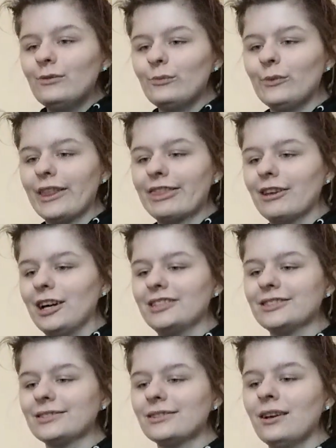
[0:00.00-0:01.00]
with
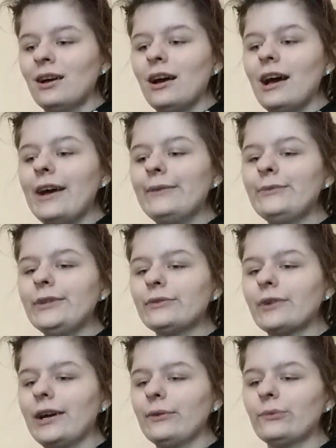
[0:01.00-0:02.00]
us, and we,
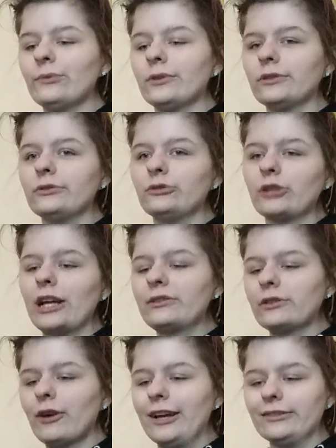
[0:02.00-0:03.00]
like, were
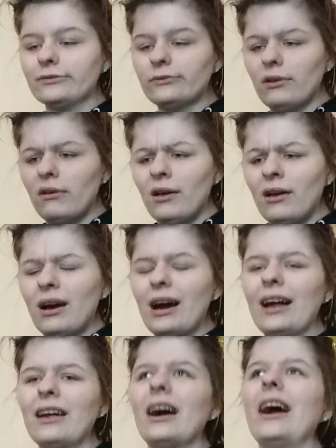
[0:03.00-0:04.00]
dressed, like,
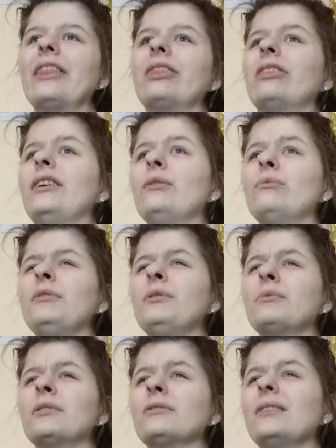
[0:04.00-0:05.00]
I think we
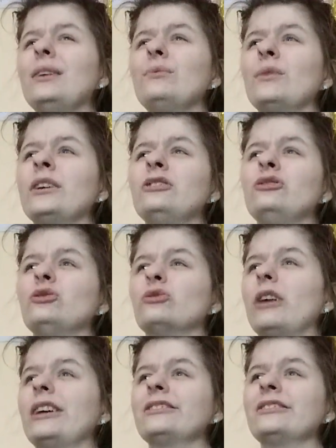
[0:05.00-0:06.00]
were, like, wearing
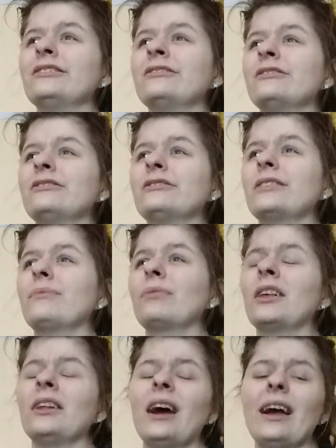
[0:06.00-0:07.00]
dresses or
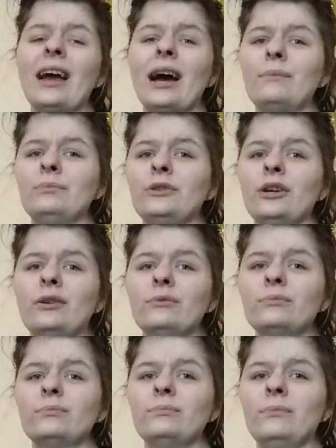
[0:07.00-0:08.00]
something. I have
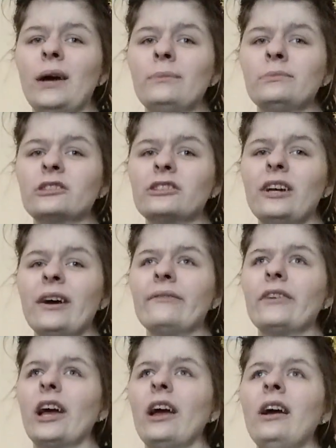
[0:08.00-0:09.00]
no memory
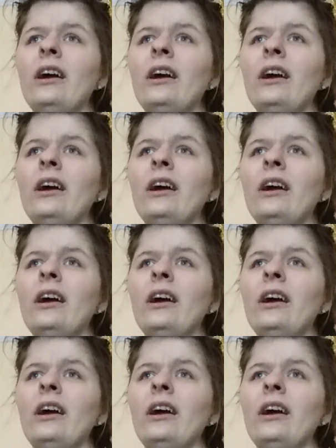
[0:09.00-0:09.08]
of it.